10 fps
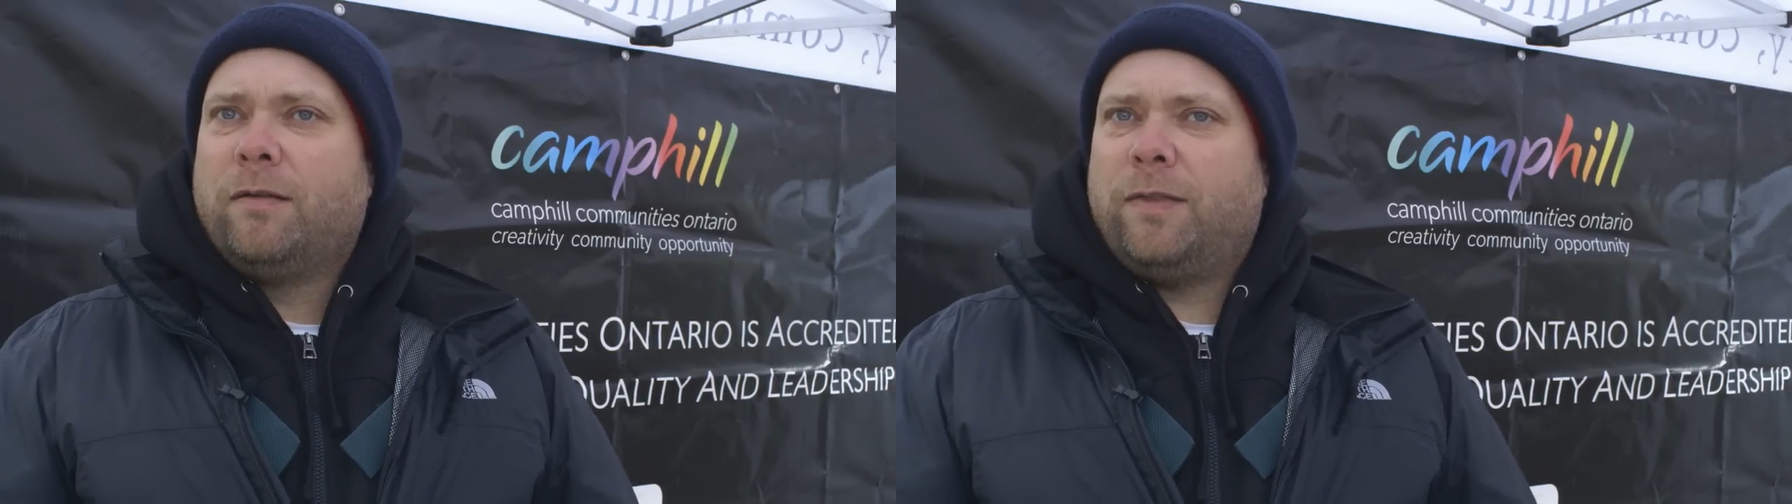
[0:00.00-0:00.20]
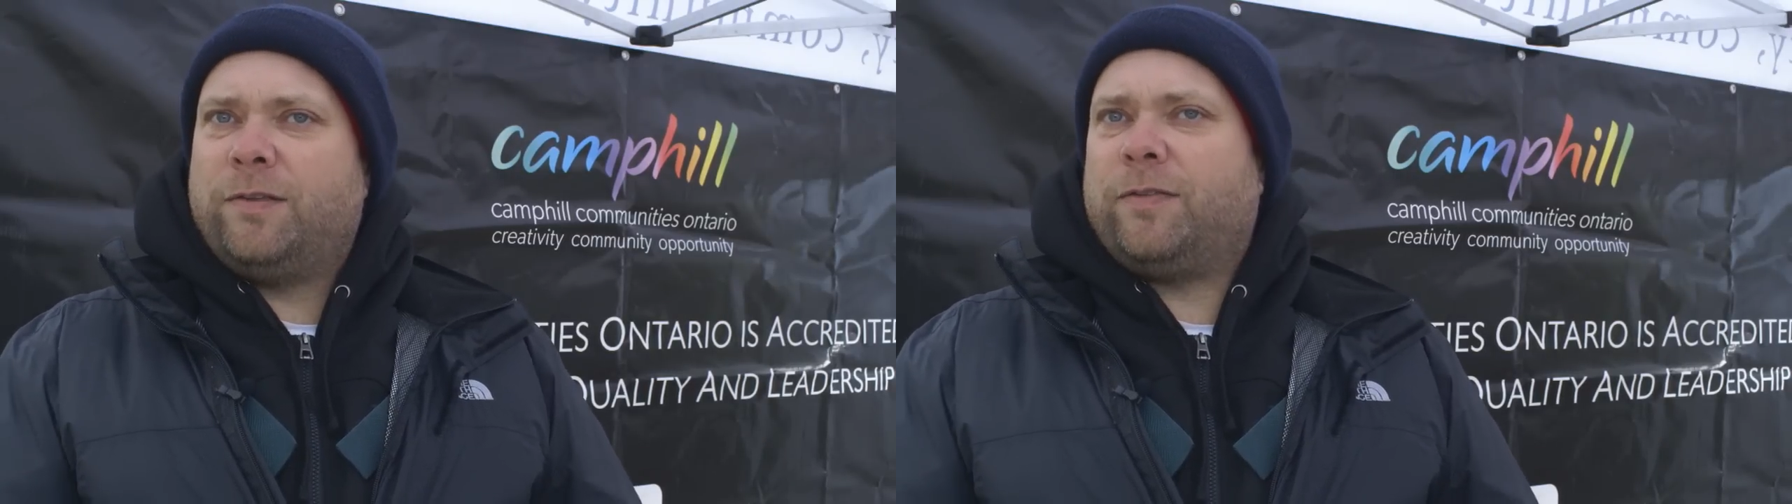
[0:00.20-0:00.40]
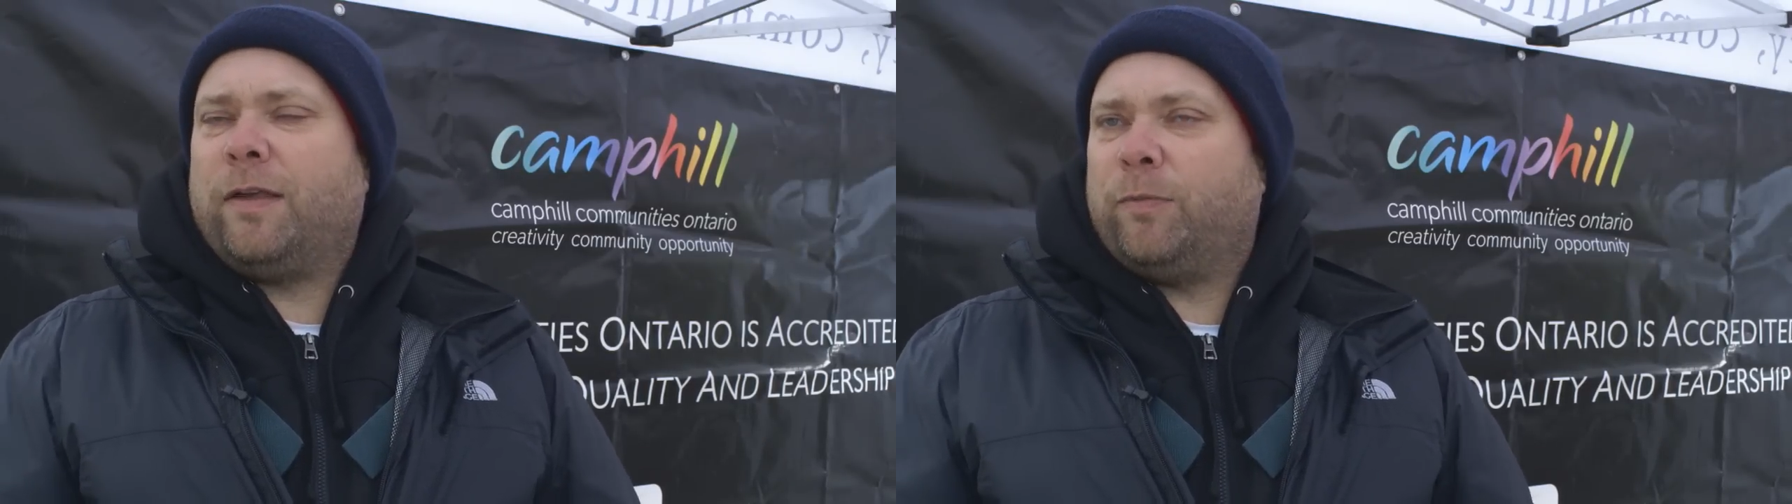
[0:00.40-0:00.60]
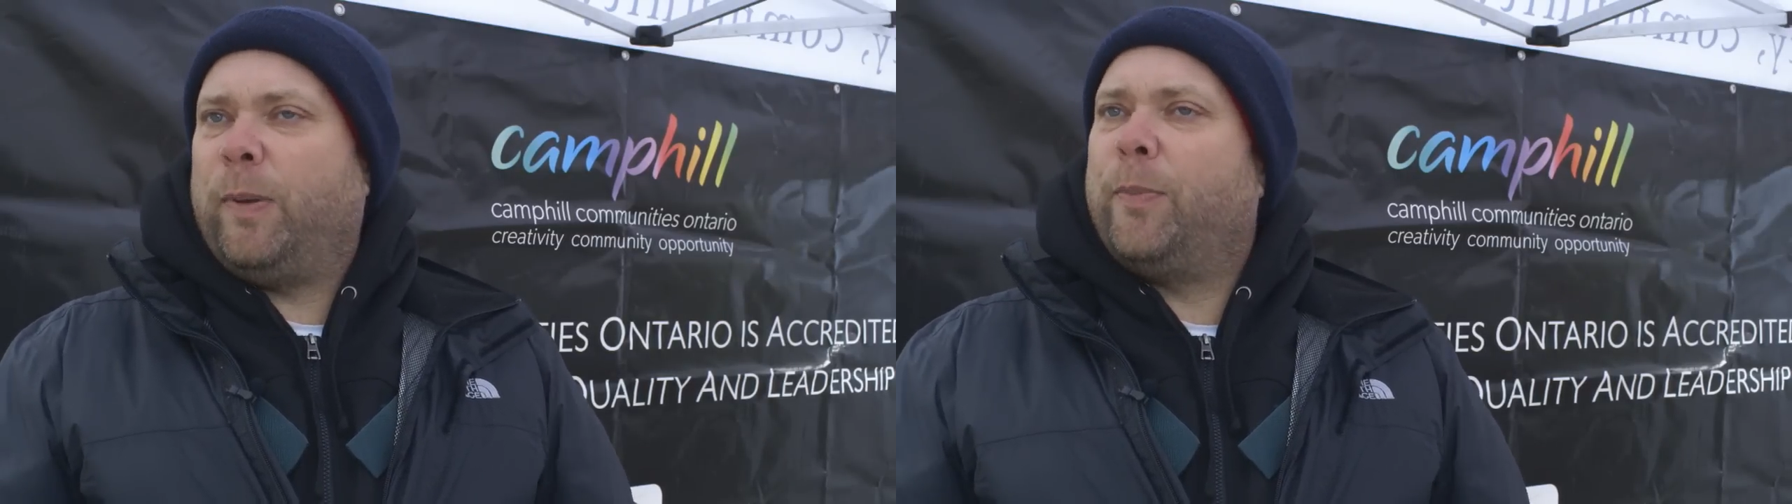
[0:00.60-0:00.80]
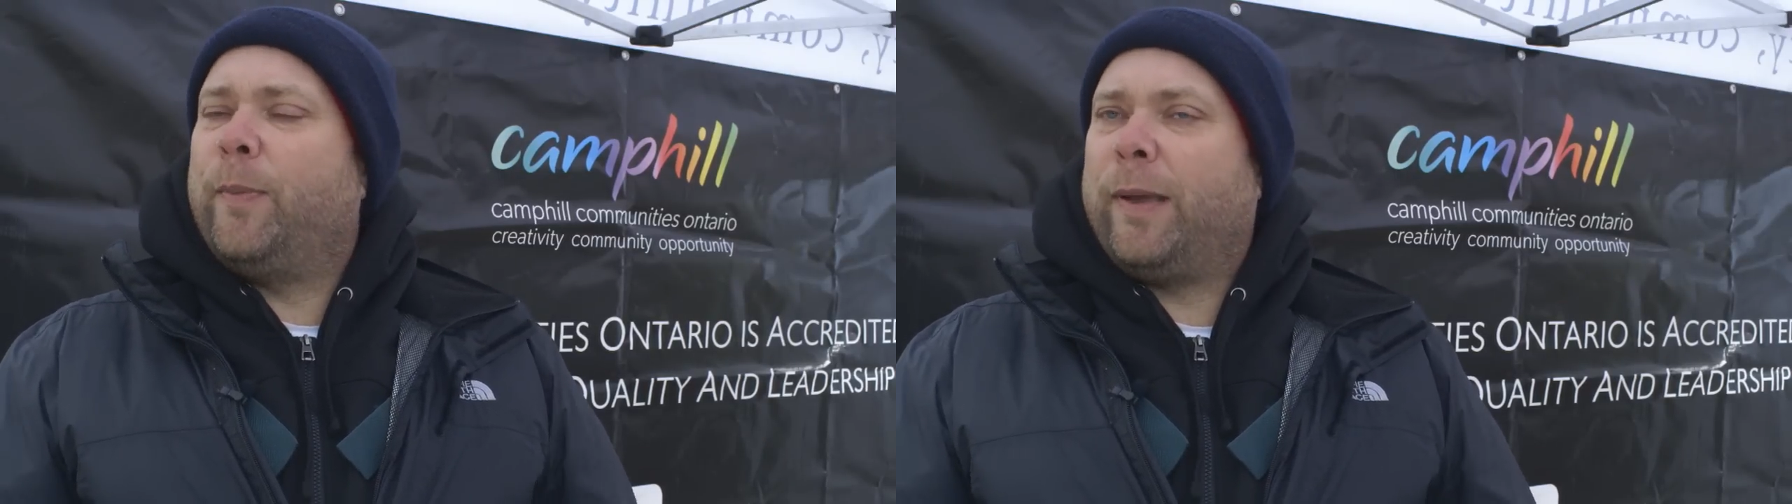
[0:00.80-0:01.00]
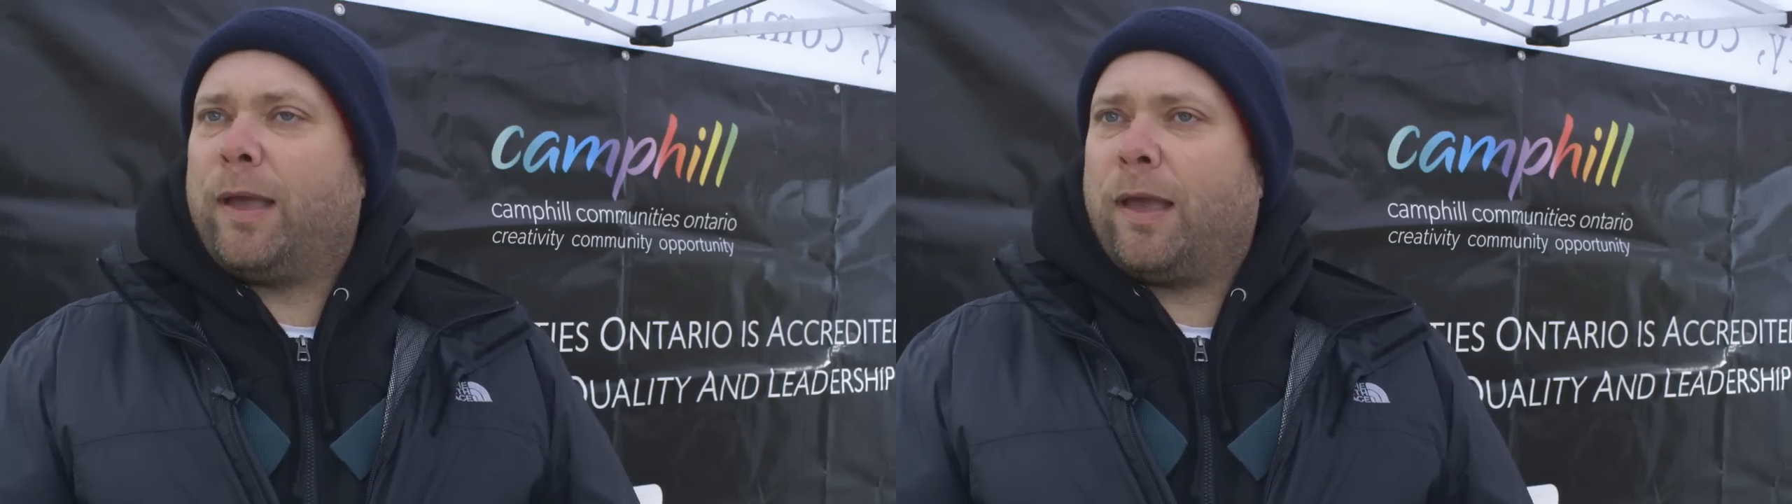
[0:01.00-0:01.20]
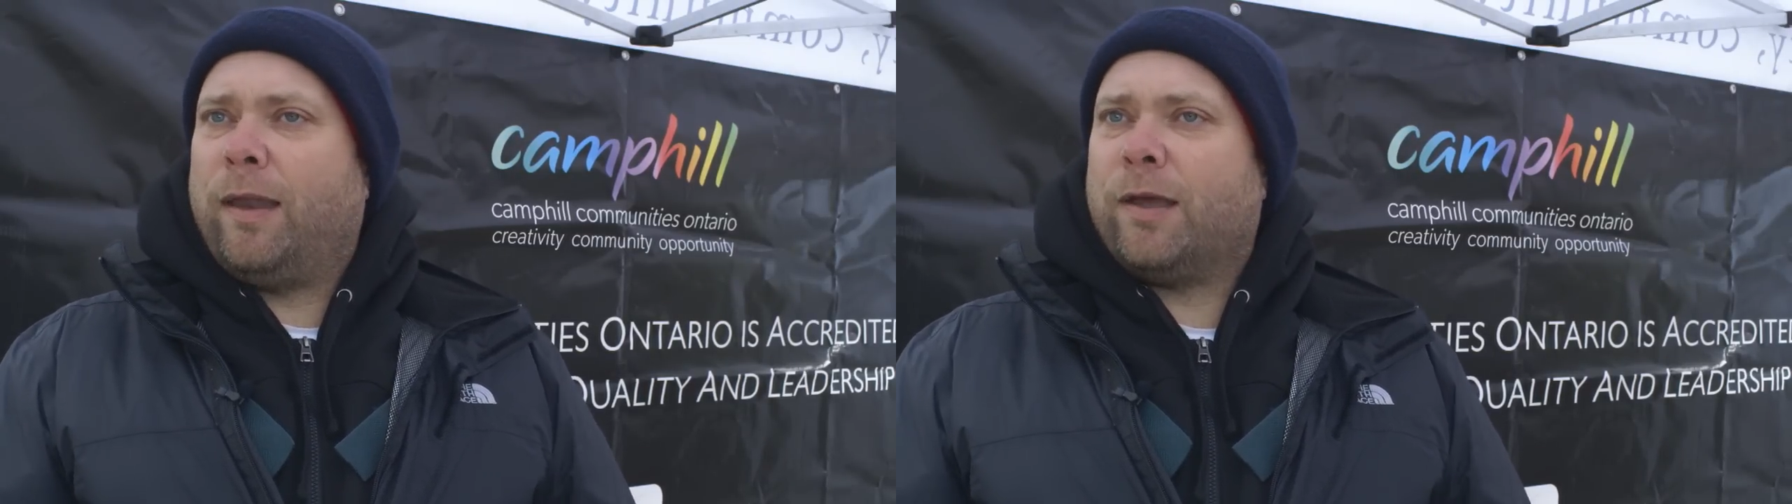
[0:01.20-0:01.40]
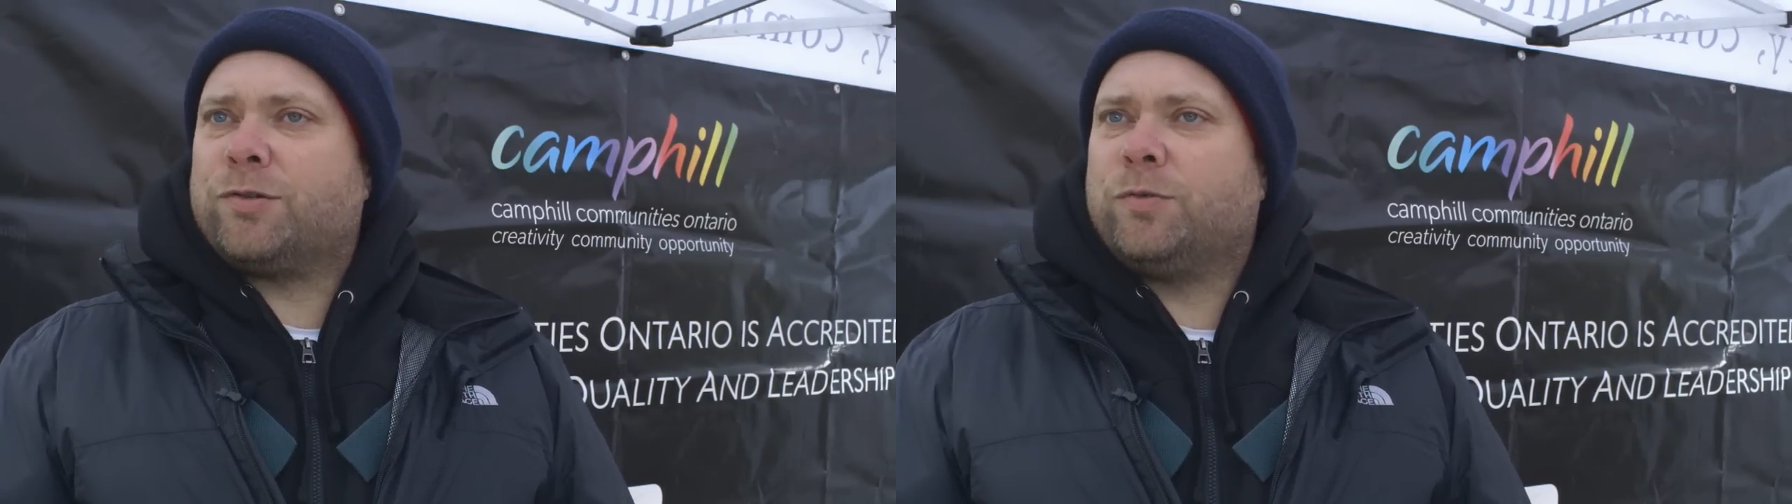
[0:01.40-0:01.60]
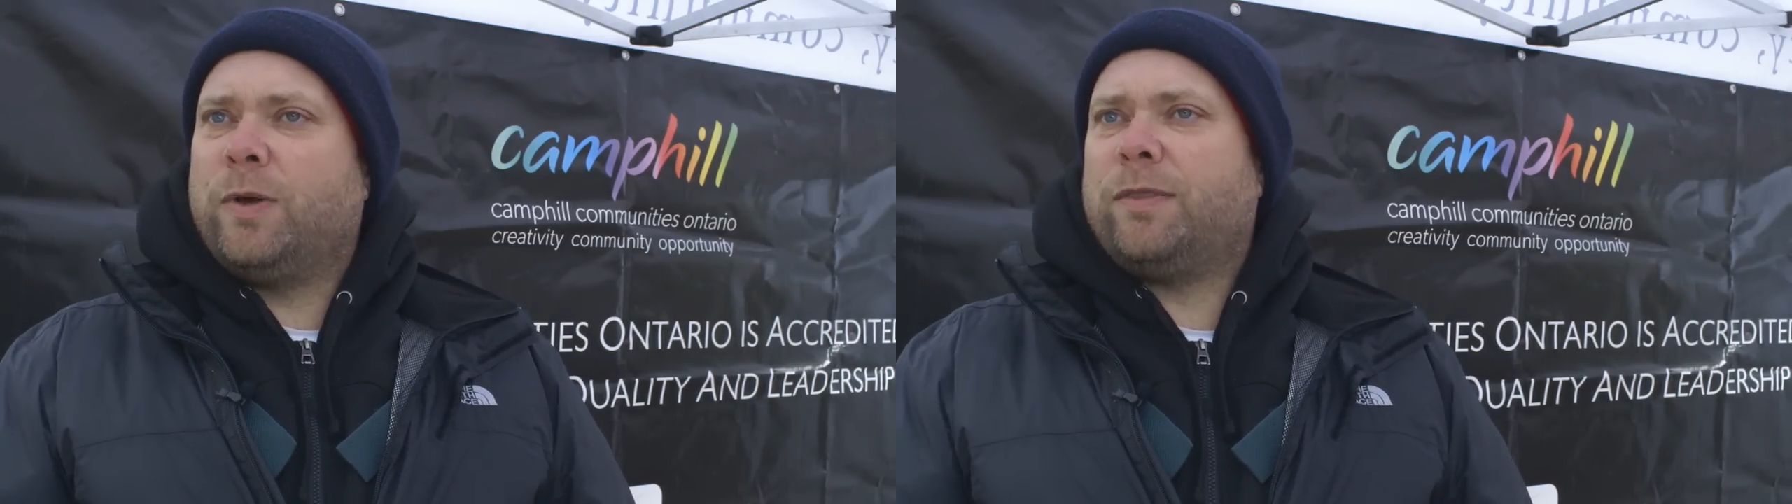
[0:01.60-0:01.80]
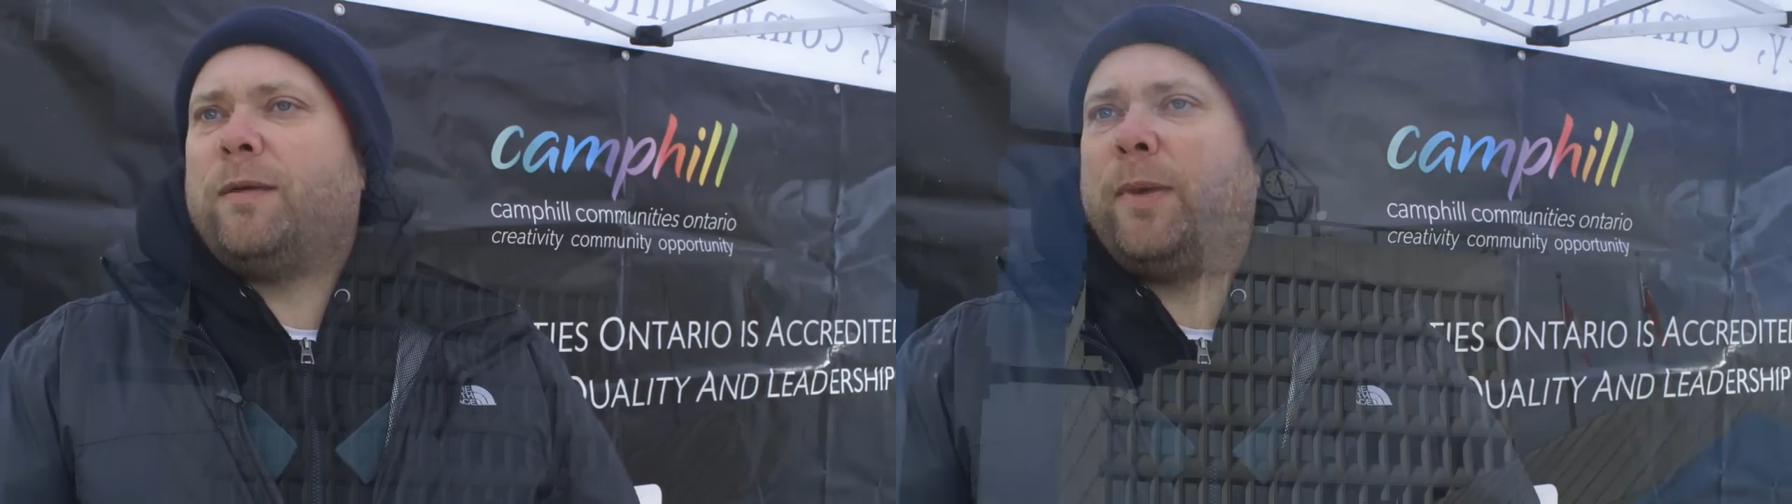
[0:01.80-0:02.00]
These things people make a connection
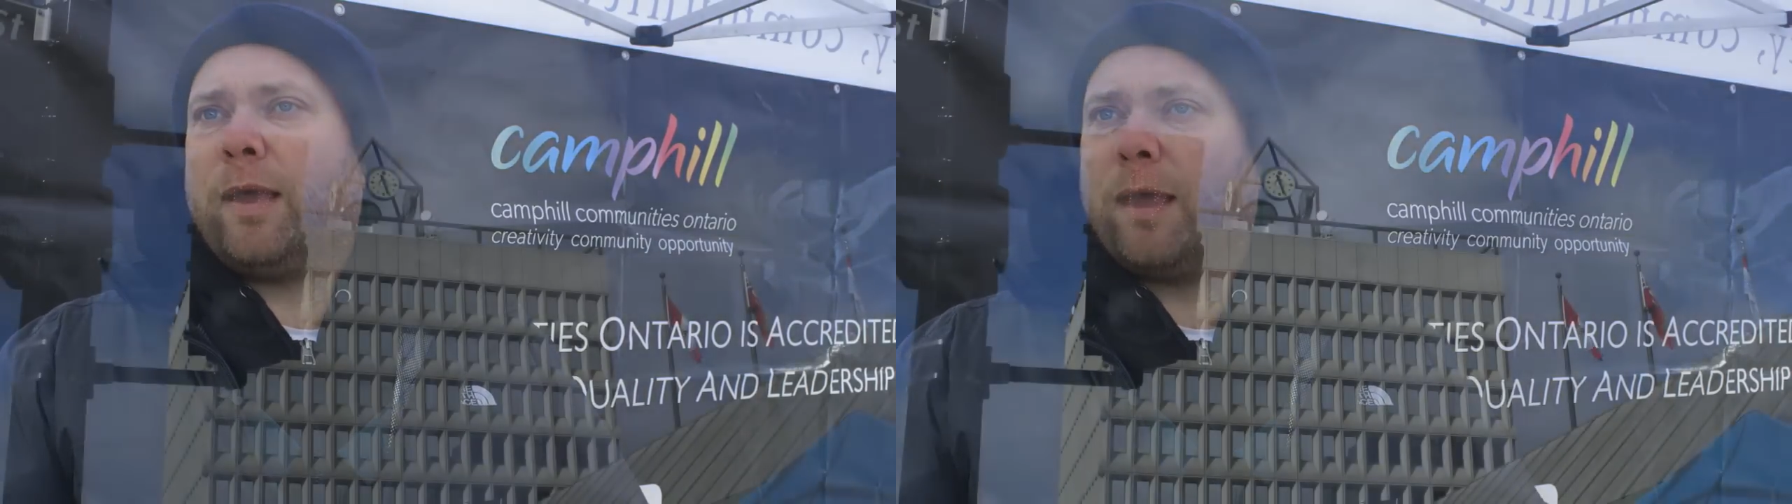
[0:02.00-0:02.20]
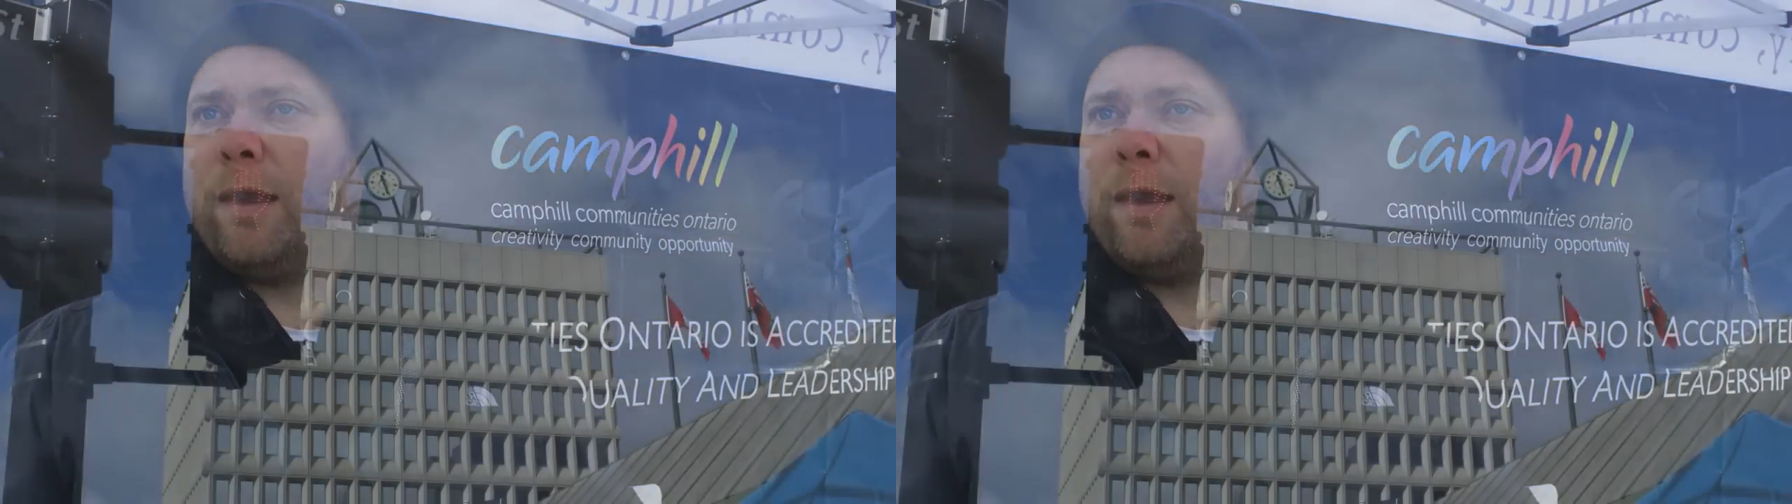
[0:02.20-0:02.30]
with. They make a